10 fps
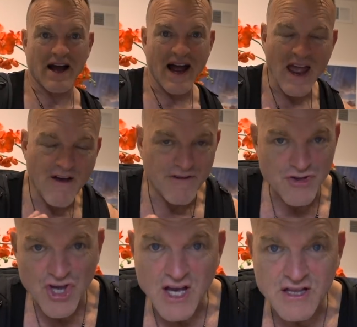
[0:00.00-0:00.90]
I have a
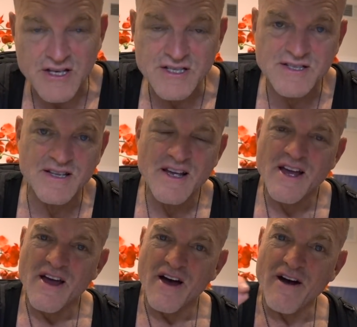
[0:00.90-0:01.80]
checklist
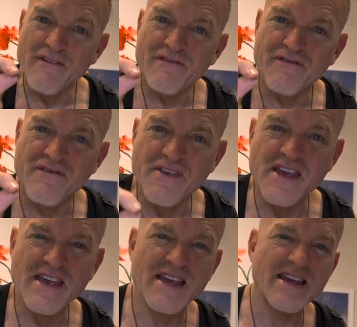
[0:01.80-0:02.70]
of
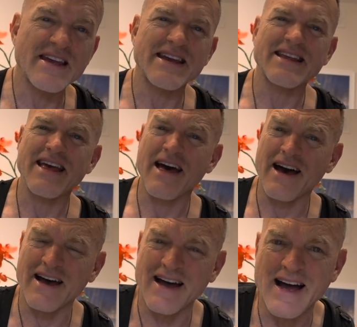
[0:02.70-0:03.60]
the
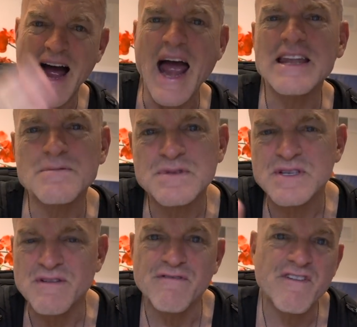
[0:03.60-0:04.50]
items
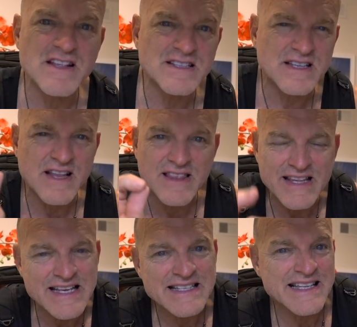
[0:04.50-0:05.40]
and events and the
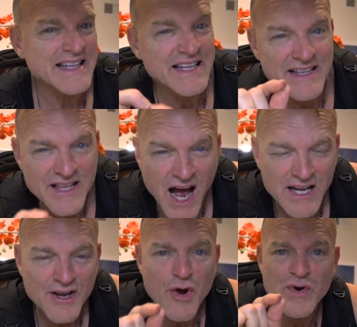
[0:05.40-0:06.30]
things that did
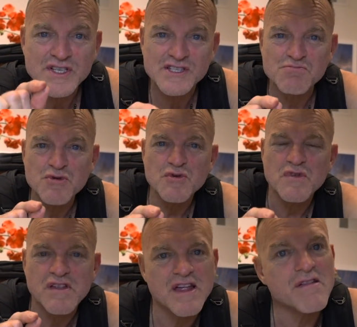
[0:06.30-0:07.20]
not go as
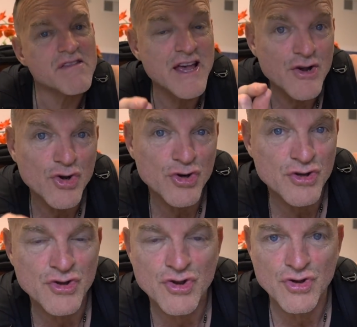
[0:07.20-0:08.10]
smooth as they could
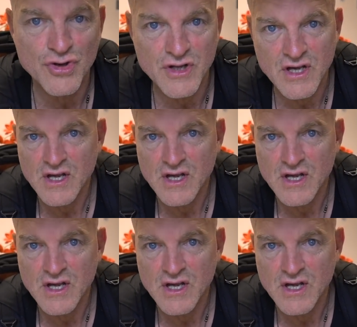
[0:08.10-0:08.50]
and should.